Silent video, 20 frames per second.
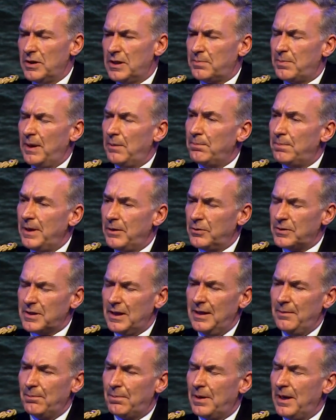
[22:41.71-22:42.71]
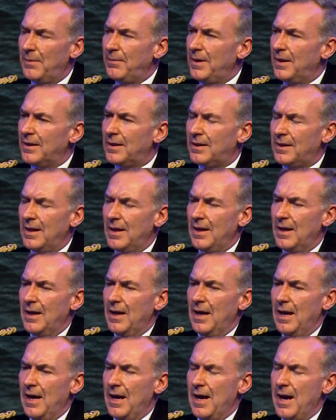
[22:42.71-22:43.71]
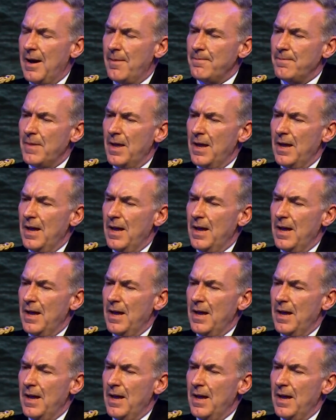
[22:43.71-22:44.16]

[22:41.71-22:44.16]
It's being built in Plymouth, and